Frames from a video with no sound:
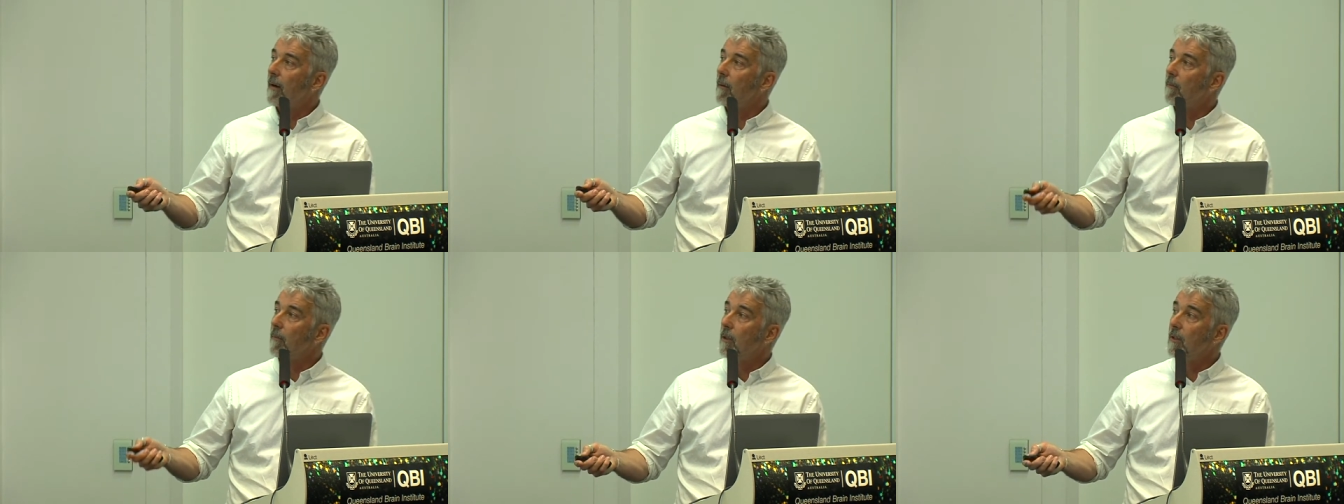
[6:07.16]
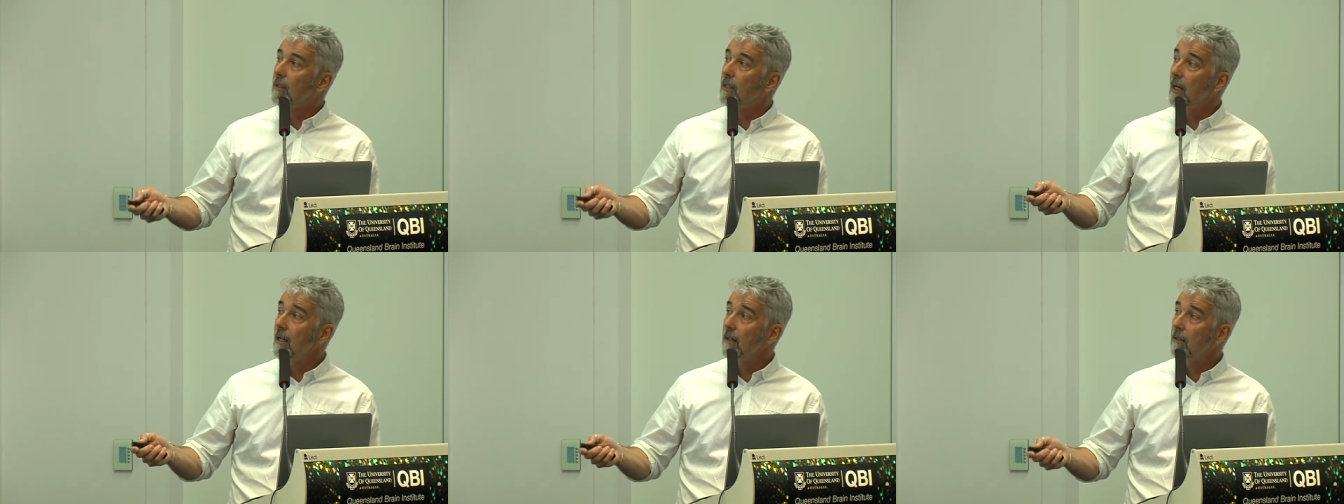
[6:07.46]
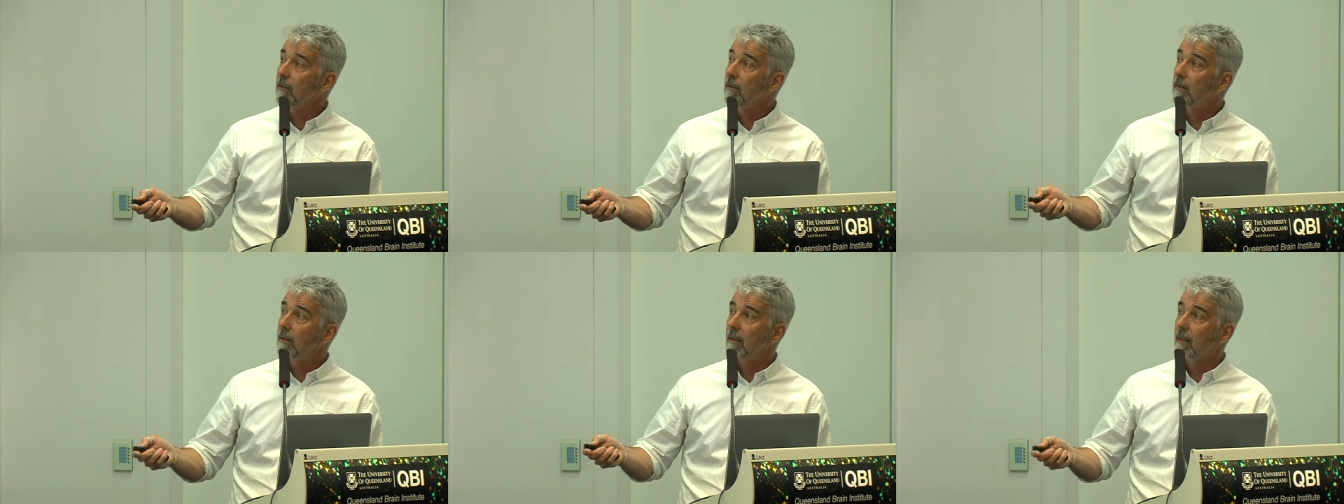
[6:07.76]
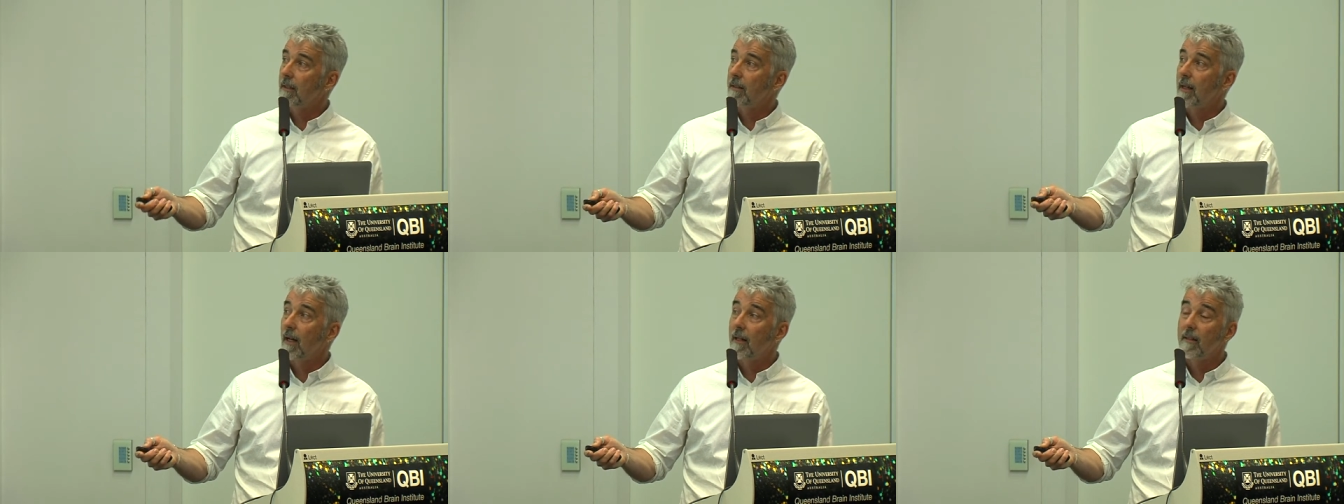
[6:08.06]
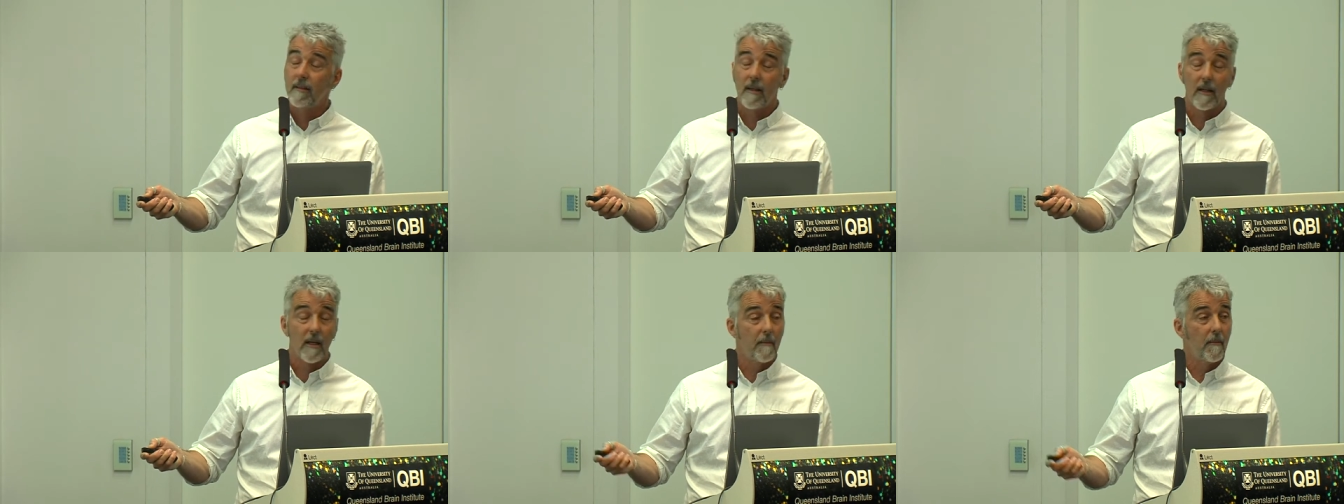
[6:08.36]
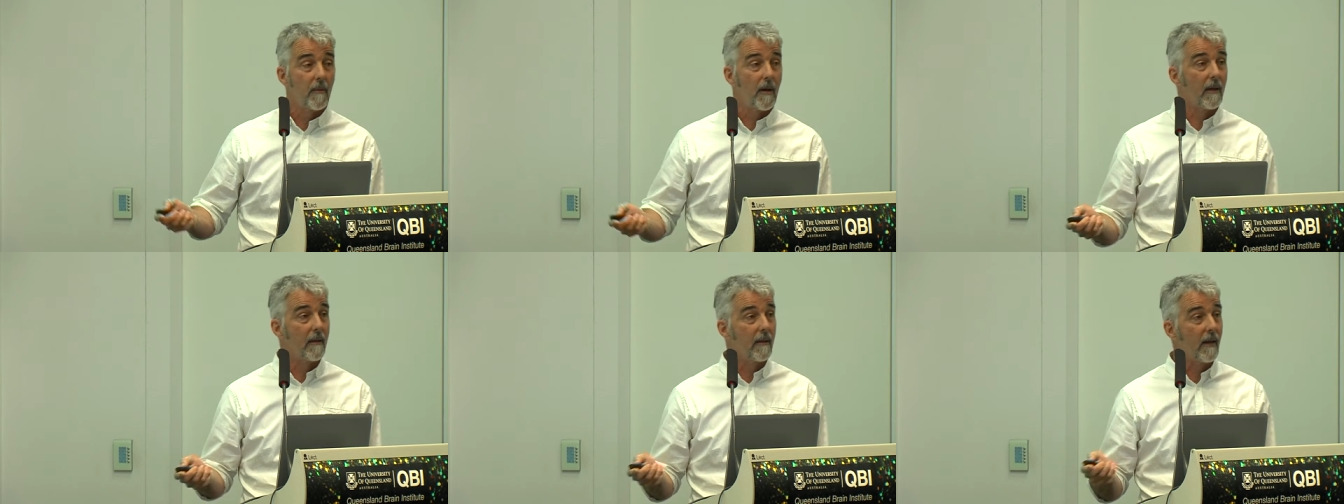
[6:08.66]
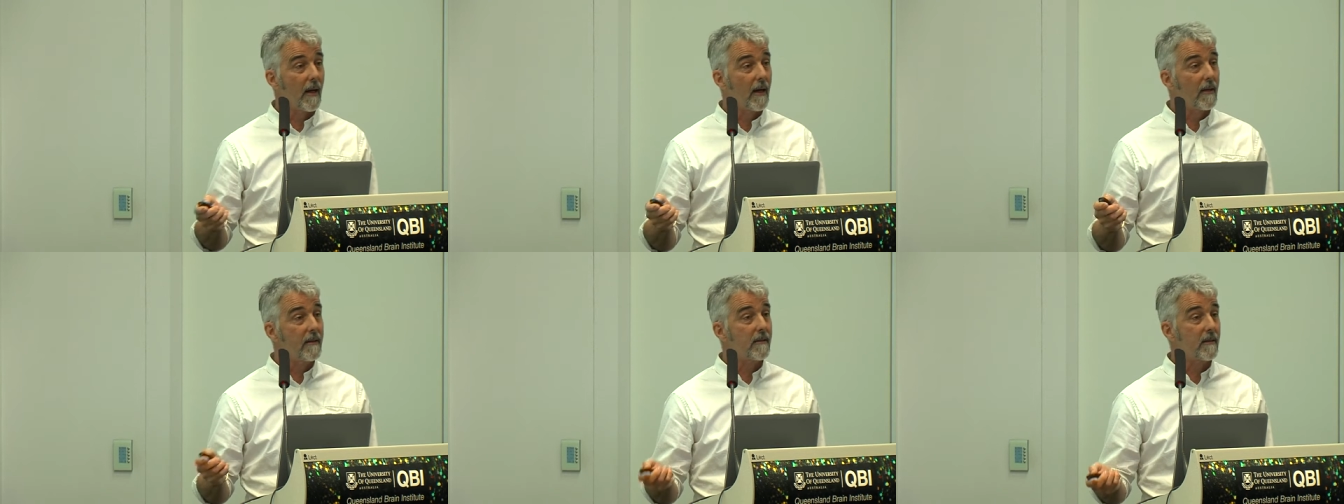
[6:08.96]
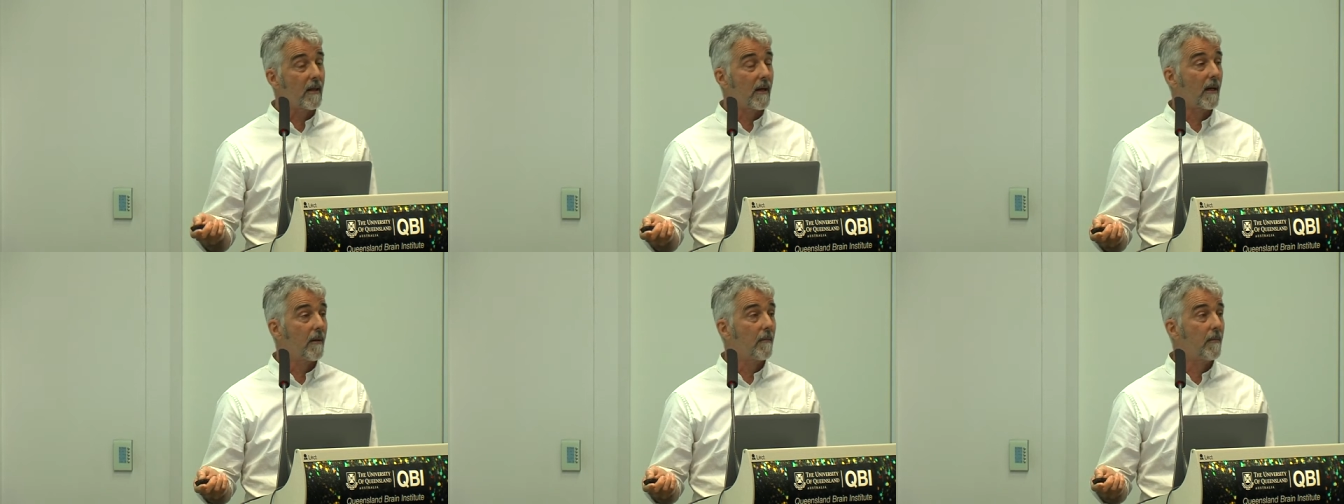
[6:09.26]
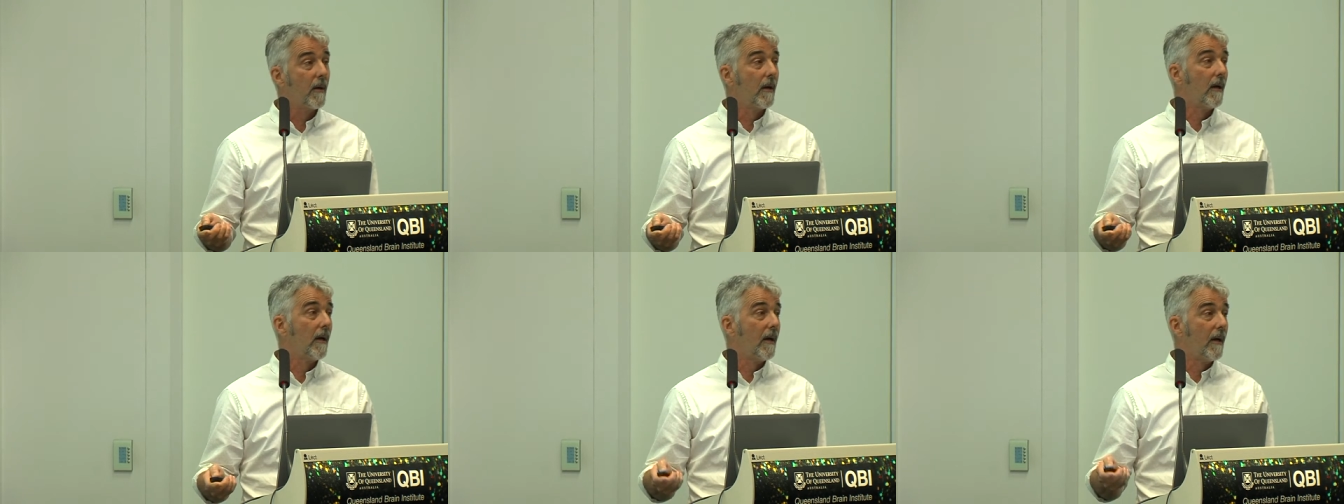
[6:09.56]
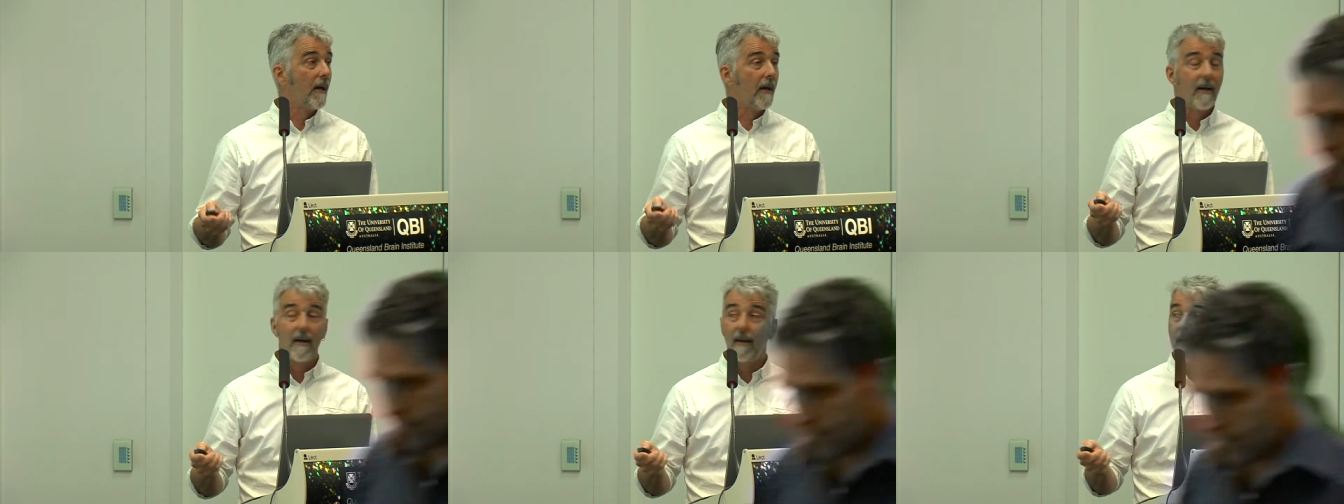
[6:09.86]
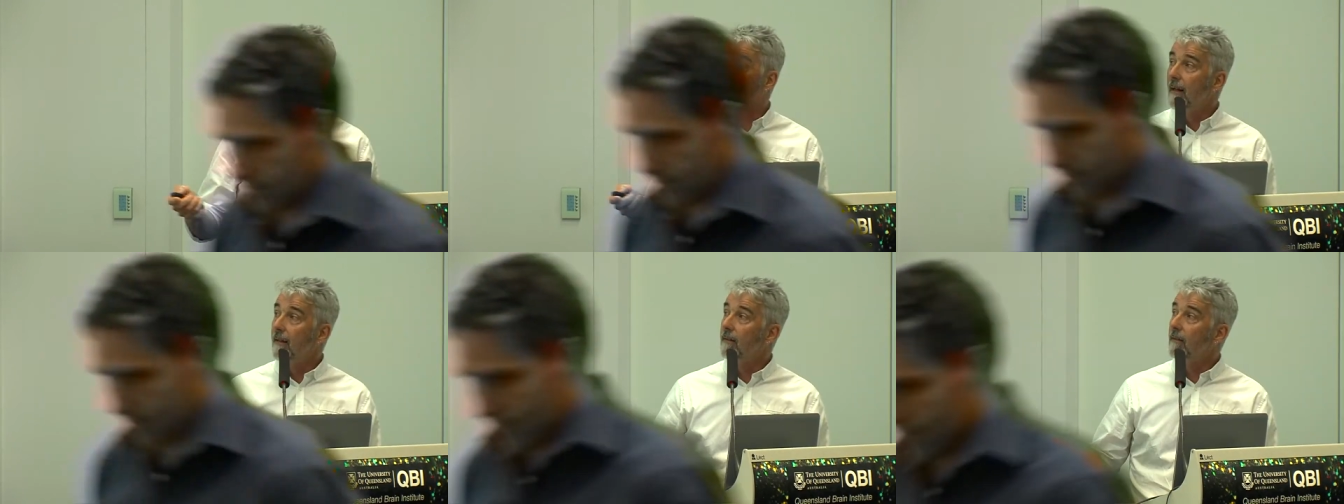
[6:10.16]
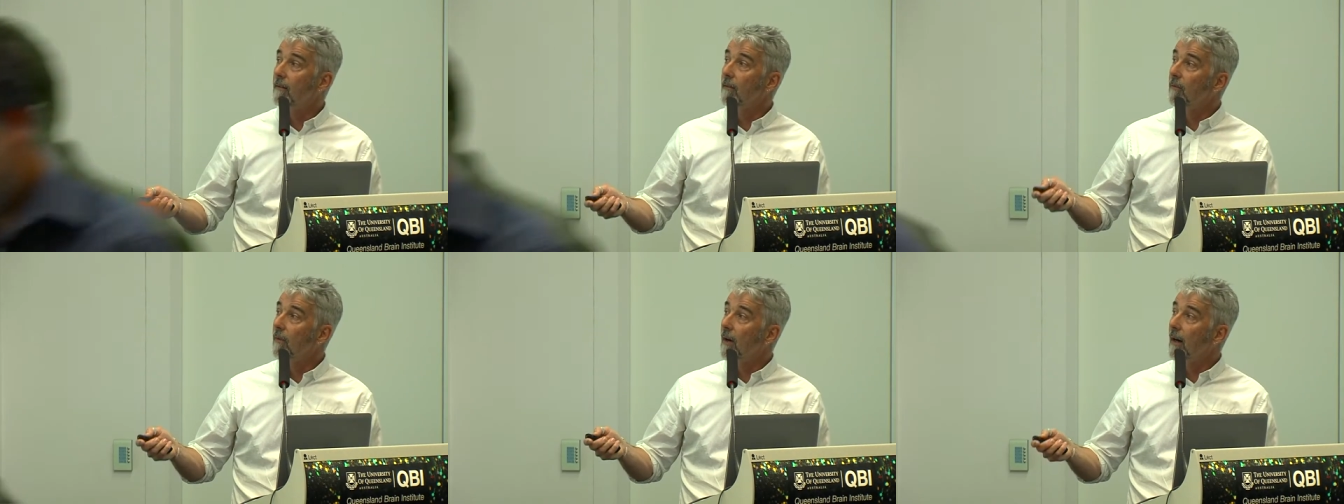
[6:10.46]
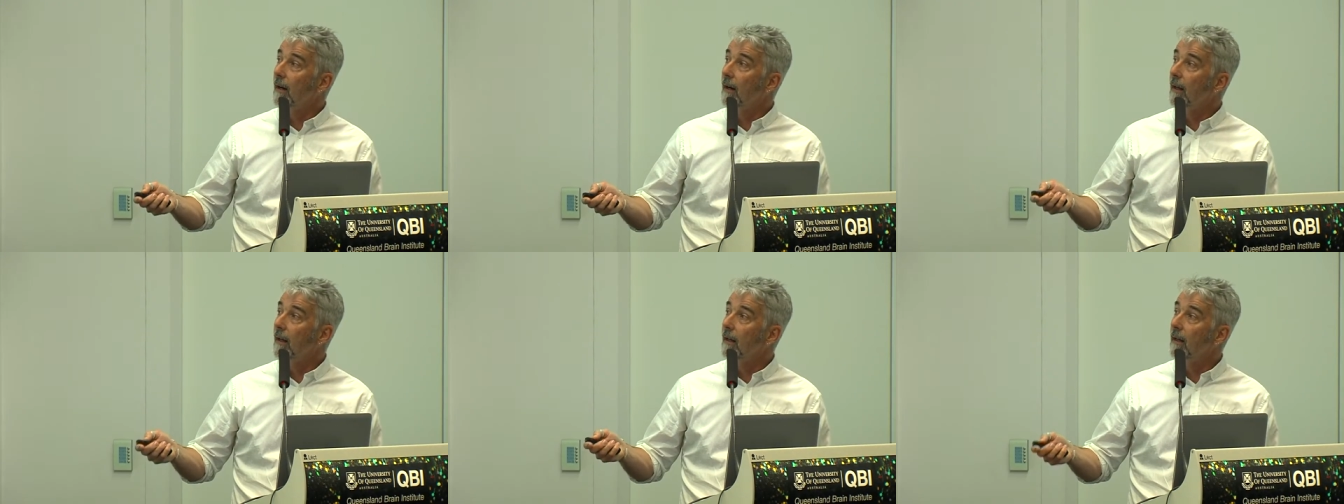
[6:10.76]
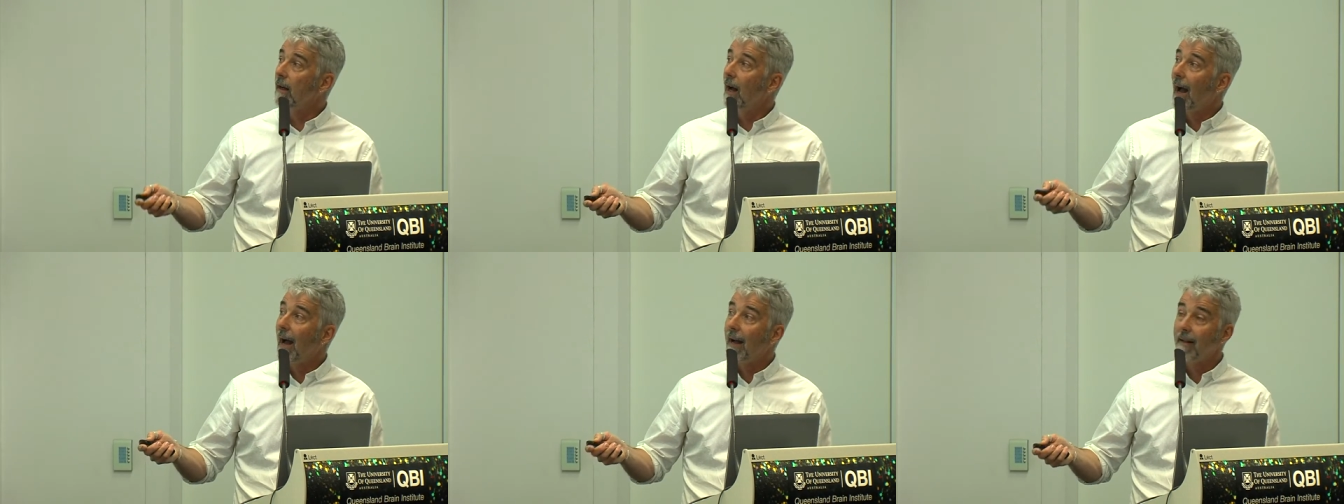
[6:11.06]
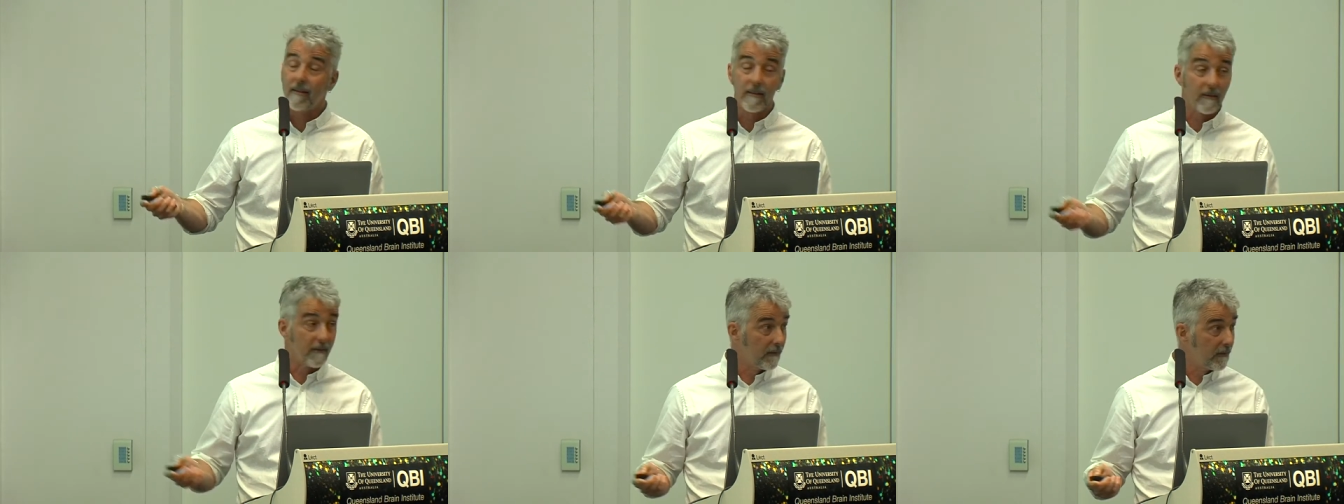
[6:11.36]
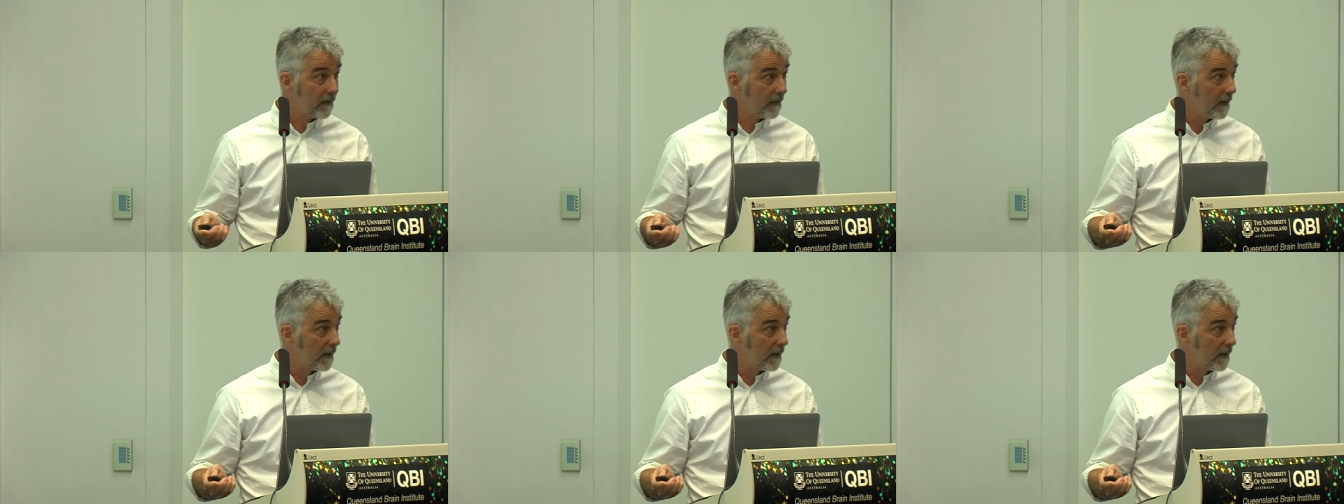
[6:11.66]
um, mutations in this enzyme, and the enzyme isn't very active.